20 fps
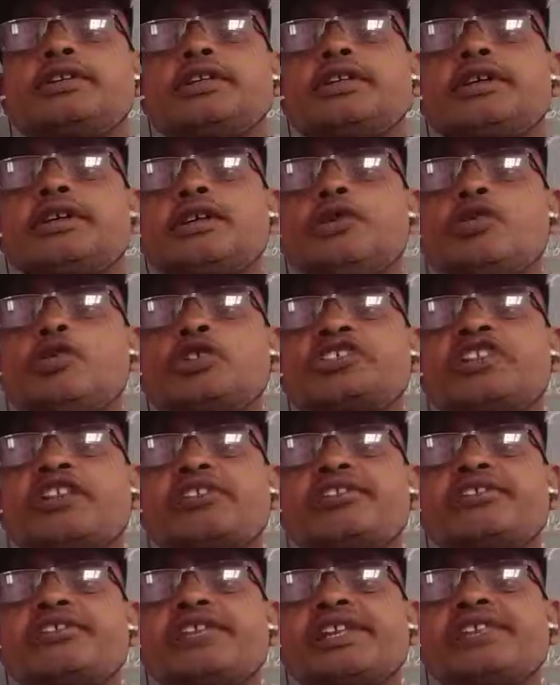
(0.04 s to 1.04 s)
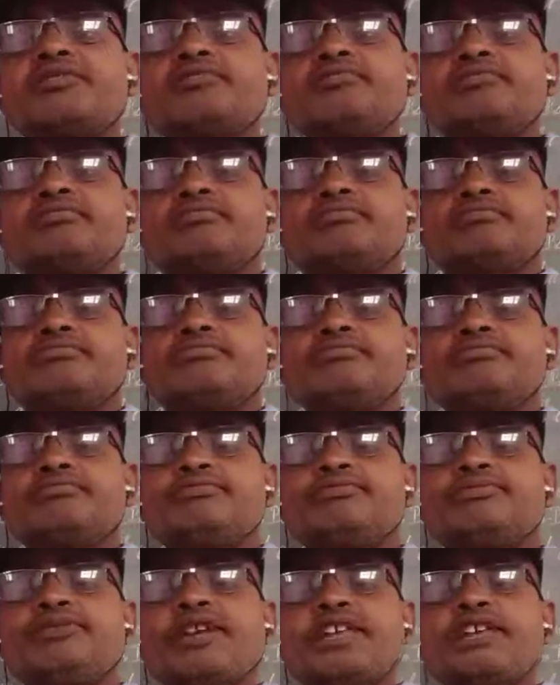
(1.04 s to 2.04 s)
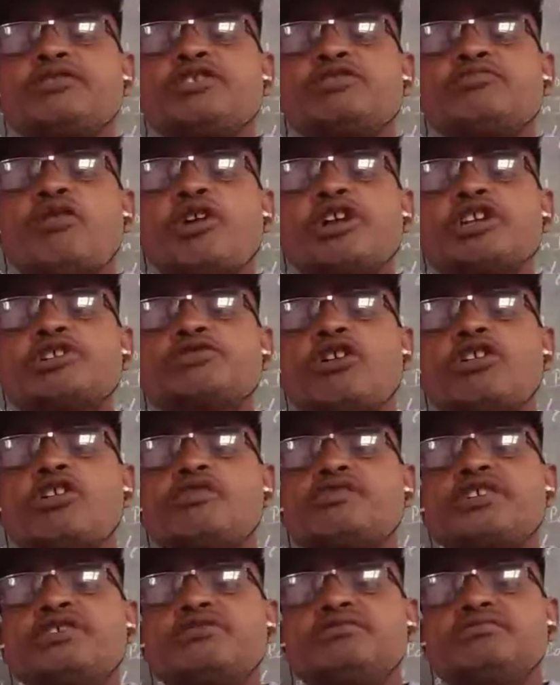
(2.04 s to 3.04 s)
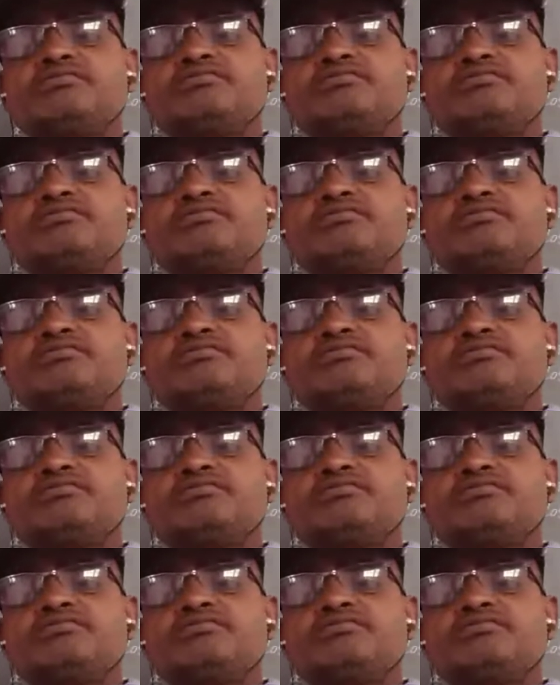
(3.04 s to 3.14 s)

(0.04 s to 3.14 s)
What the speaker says: Hello, Standard 10. Very good morning to all of you.